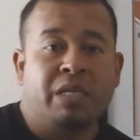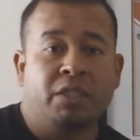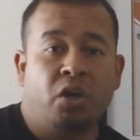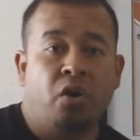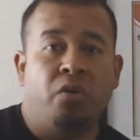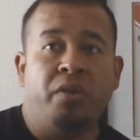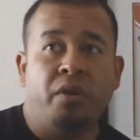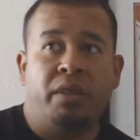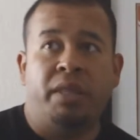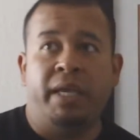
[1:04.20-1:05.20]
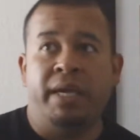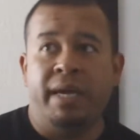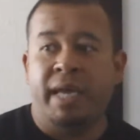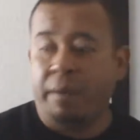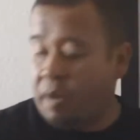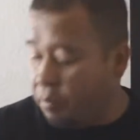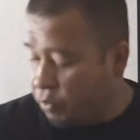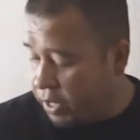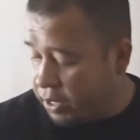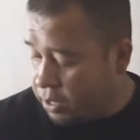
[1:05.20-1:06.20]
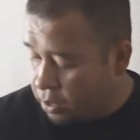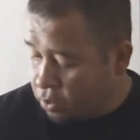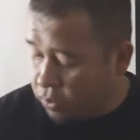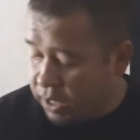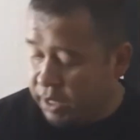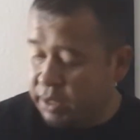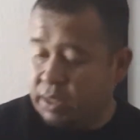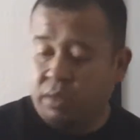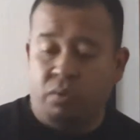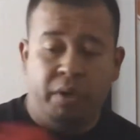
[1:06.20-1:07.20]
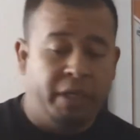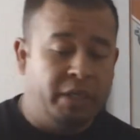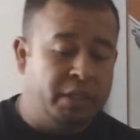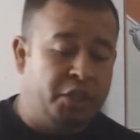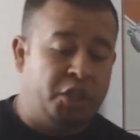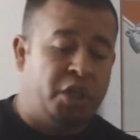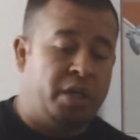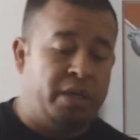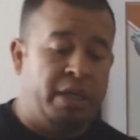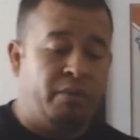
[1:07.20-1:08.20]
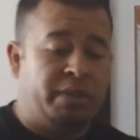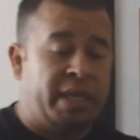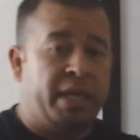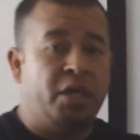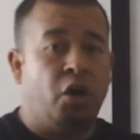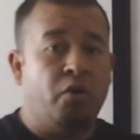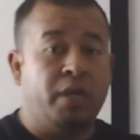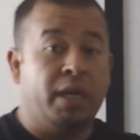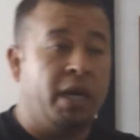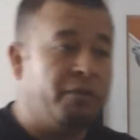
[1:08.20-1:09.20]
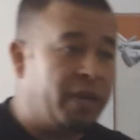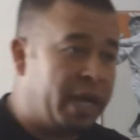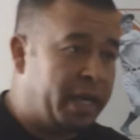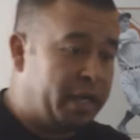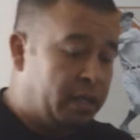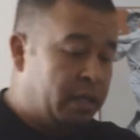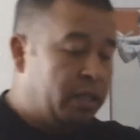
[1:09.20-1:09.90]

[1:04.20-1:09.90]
So the thing I came up with was, well, here's the shirt. It was a gold glove night.